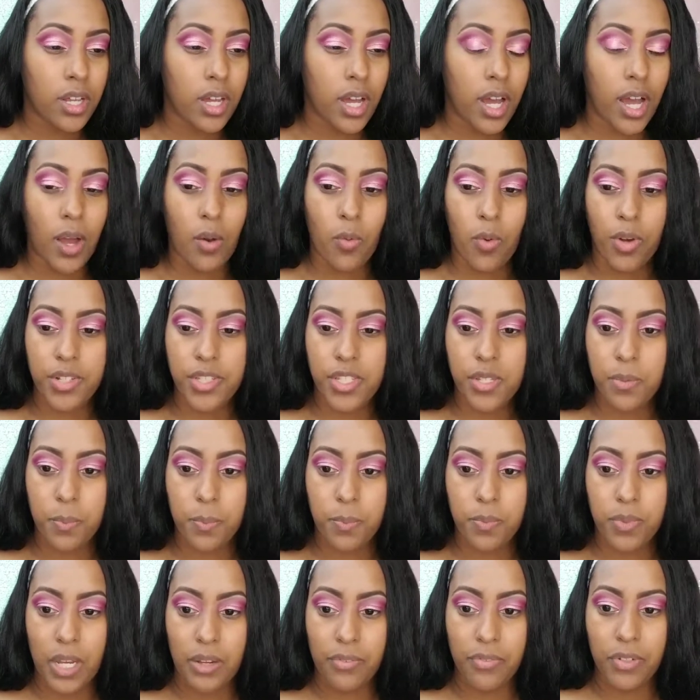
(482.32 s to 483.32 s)
I want to
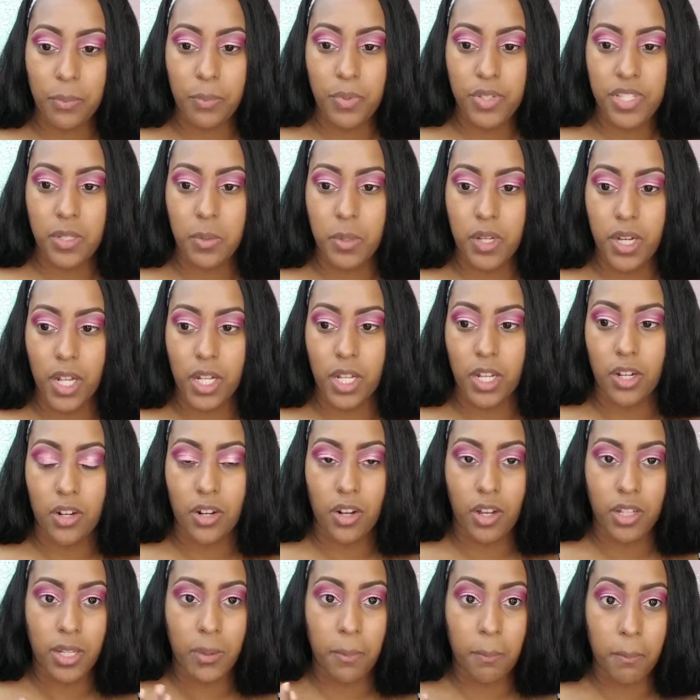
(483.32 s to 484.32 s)
definitely put some color
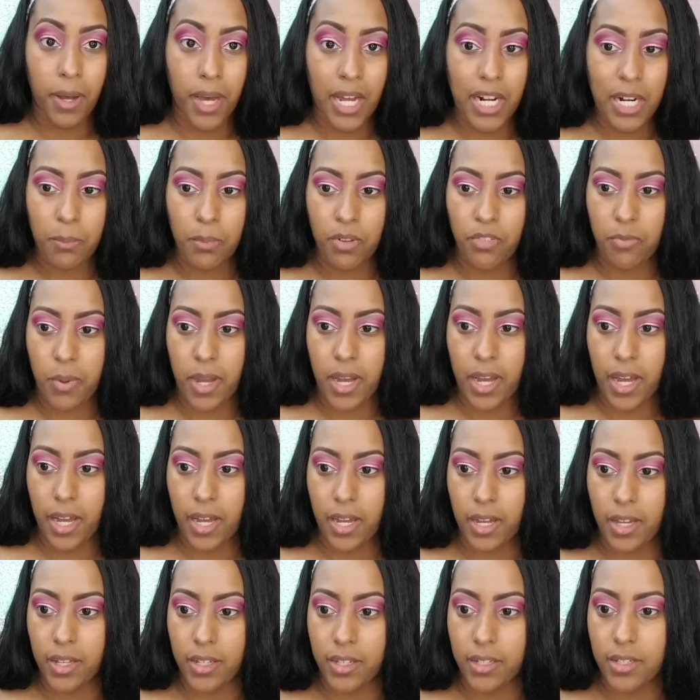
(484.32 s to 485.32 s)
on the bottom of my
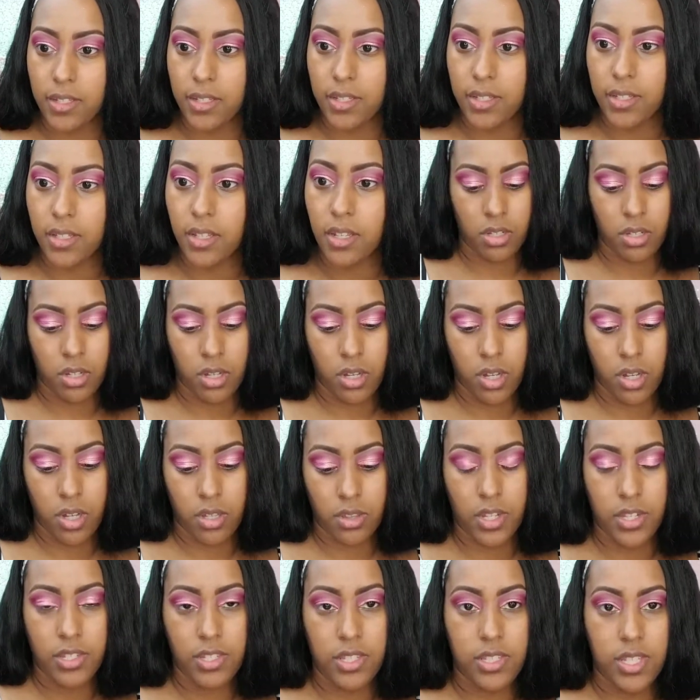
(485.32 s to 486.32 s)
eyes.
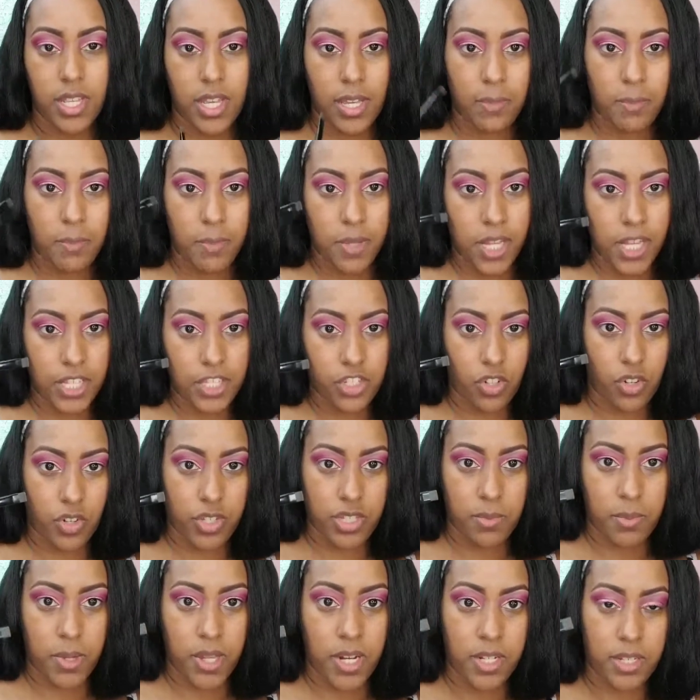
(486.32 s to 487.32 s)
This is a BH
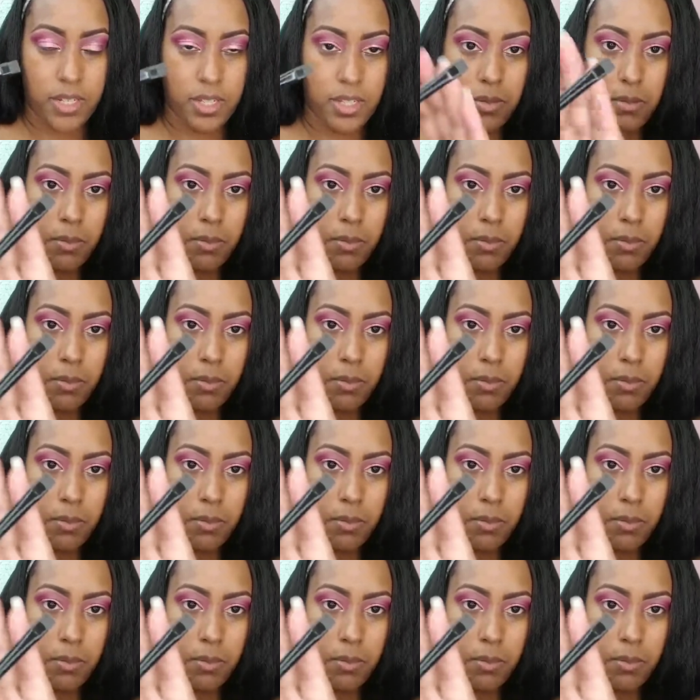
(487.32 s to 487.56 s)
Cosmetics